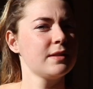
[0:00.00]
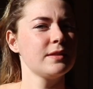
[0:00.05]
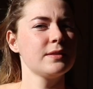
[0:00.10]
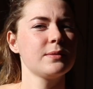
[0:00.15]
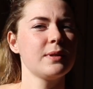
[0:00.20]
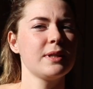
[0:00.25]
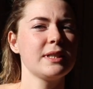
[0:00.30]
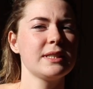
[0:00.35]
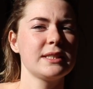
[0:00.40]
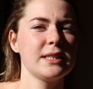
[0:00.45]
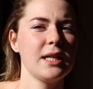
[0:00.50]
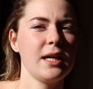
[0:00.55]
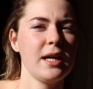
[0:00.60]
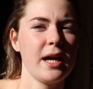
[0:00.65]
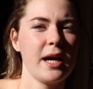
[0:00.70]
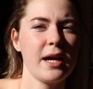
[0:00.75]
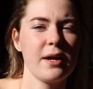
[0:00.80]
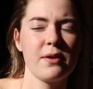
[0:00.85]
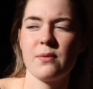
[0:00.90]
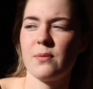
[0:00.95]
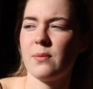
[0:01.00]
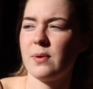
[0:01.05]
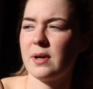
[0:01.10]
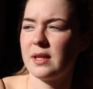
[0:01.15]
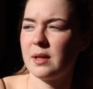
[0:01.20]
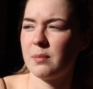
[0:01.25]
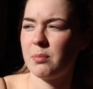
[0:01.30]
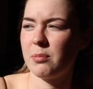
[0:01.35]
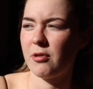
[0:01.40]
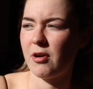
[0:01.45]
So I start out
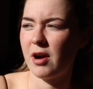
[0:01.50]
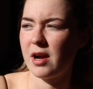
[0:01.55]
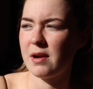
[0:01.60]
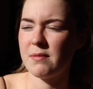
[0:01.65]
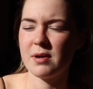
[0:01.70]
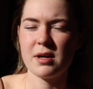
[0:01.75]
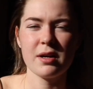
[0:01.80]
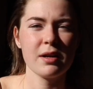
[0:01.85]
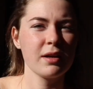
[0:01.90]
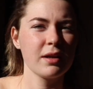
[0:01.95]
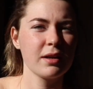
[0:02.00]
with a primer.